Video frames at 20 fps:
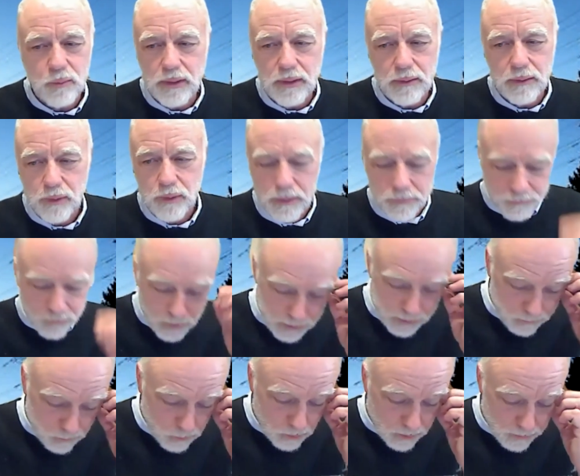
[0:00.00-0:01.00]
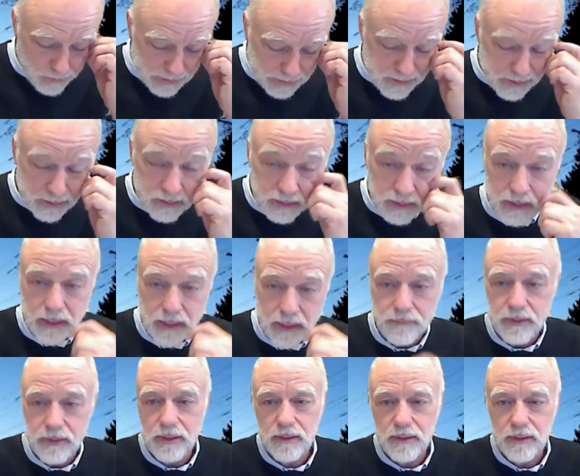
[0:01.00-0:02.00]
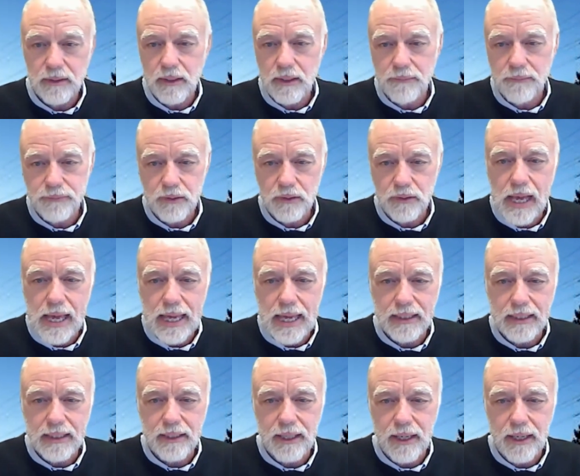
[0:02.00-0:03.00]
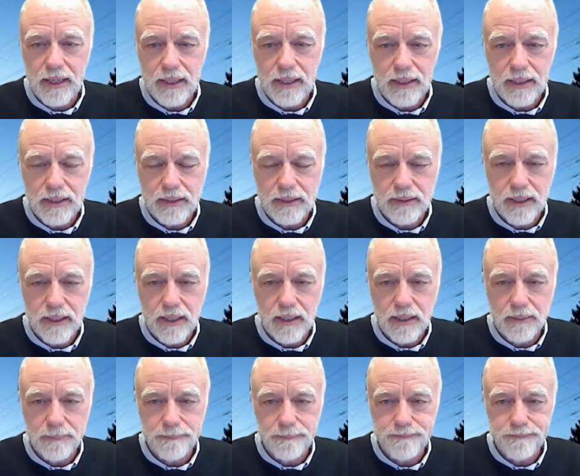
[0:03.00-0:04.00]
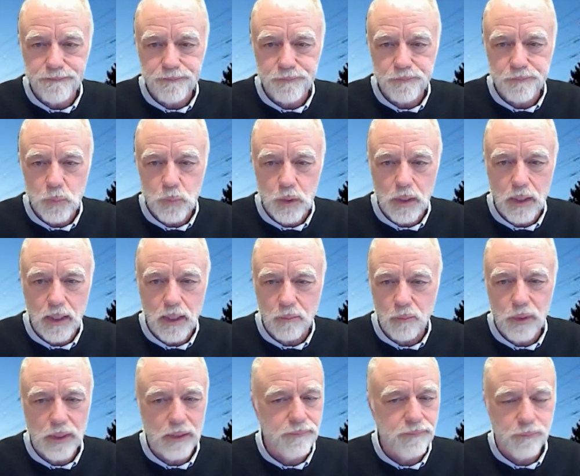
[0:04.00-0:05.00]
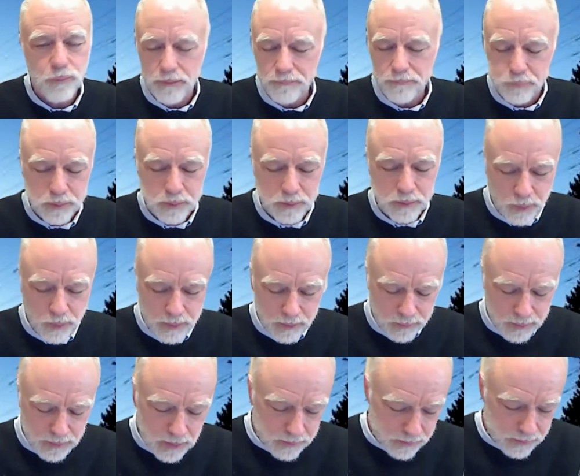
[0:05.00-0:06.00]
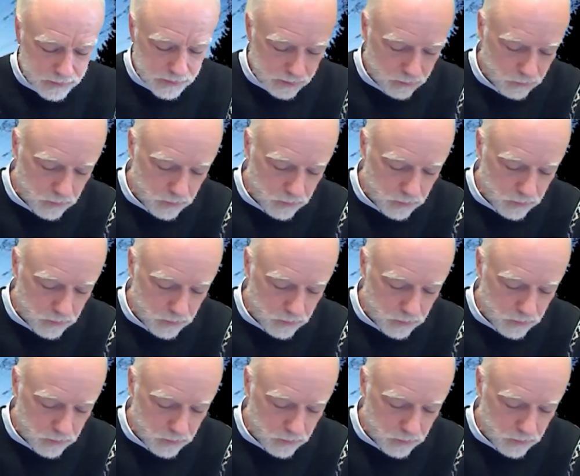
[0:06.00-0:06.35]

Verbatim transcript: We, we, we, we're basically giving, if you like, a, um, and we've, we, we, the other thing